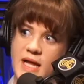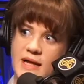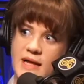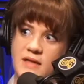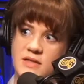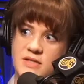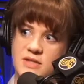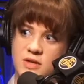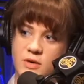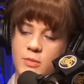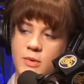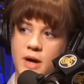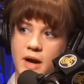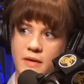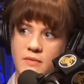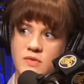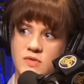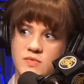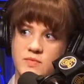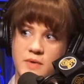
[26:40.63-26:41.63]
got sober, I
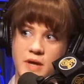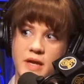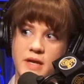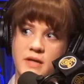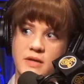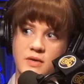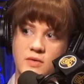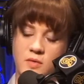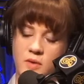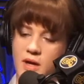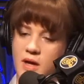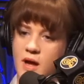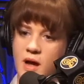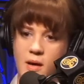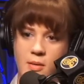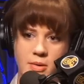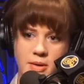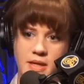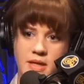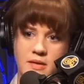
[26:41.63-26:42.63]
was ready to quit
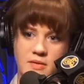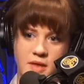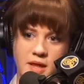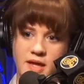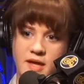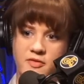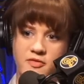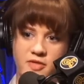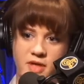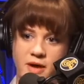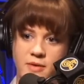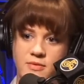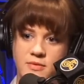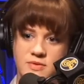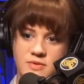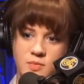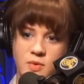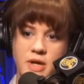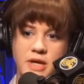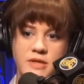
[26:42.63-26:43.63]
comedy. Like, if that was
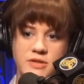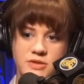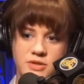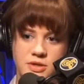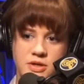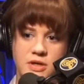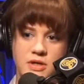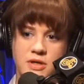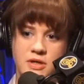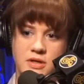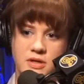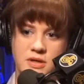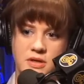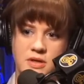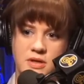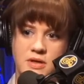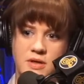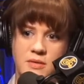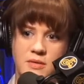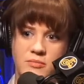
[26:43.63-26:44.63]
what it took,
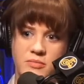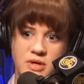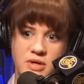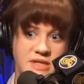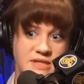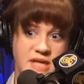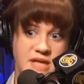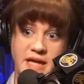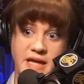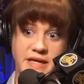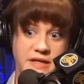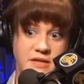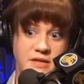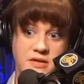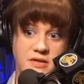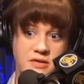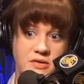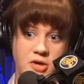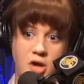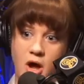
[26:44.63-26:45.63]
because I didn't
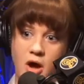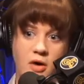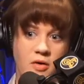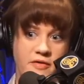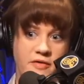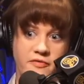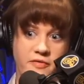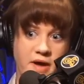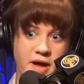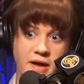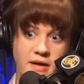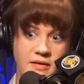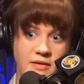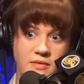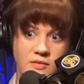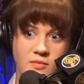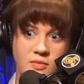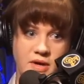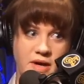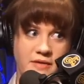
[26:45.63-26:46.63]
know if I
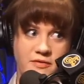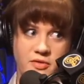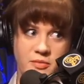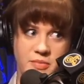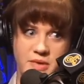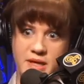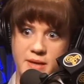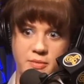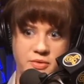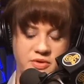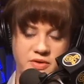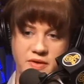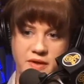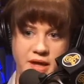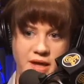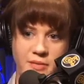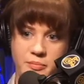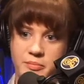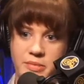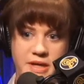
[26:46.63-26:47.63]
would ever be able to
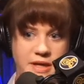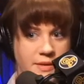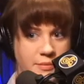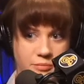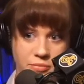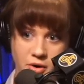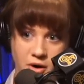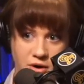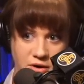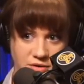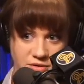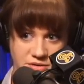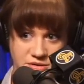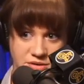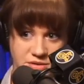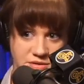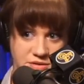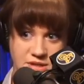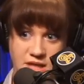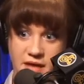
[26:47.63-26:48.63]
like be in
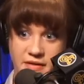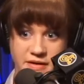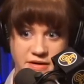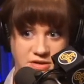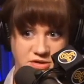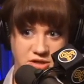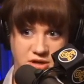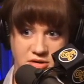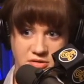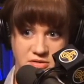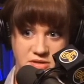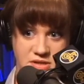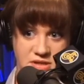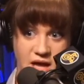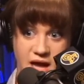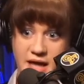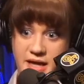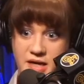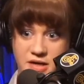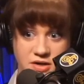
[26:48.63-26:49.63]
bars telling jokes.
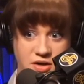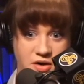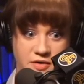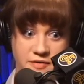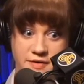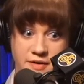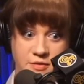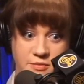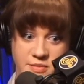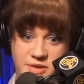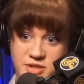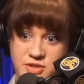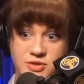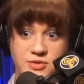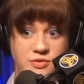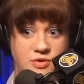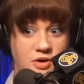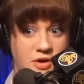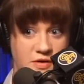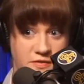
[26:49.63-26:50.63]
I didn't know if I would be too
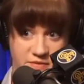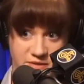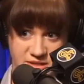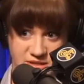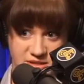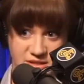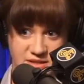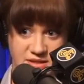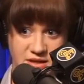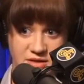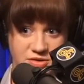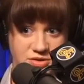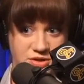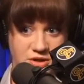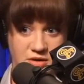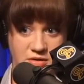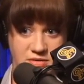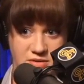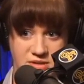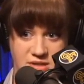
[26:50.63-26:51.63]
nervous to tell
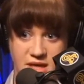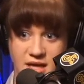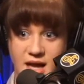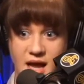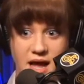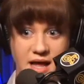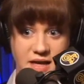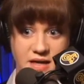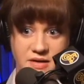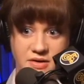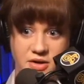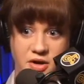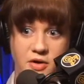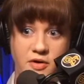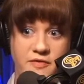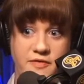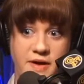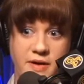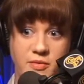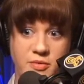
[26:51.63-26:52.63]
jokes. Like, I didn't know
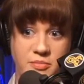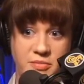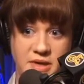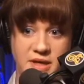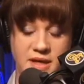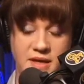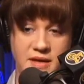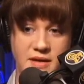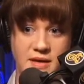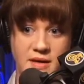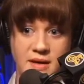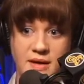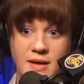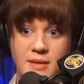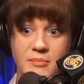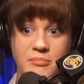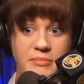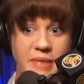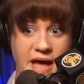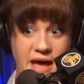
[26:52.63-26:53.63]
if I would be
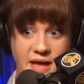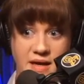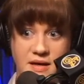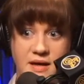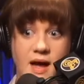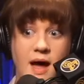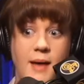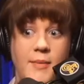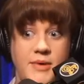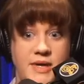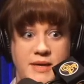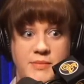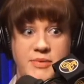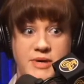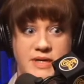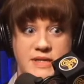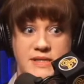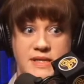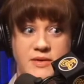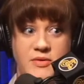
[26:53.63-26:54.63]
bad at comedy
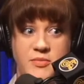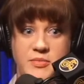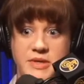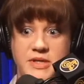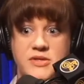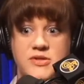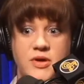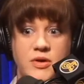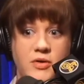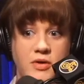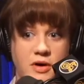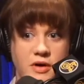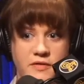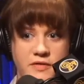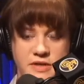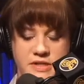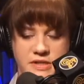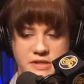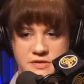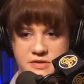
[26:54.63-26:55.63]
because I would be so
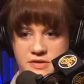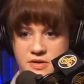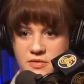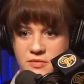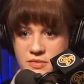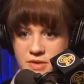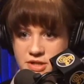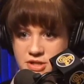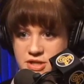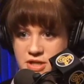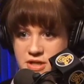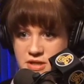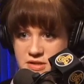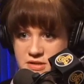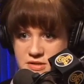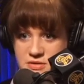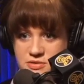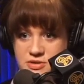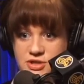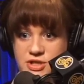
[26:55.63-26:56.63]
nervous and so rigid and
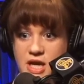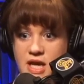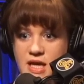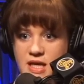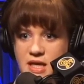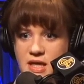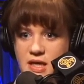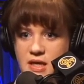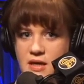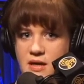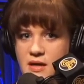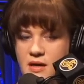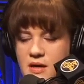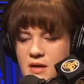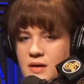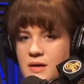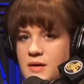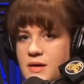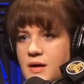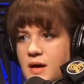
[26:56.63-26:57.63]
so shaky.
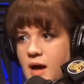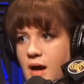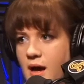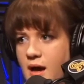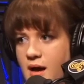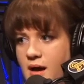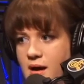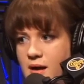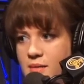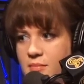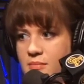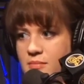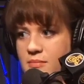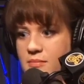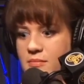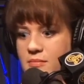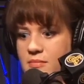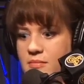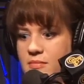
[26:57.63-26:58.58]
But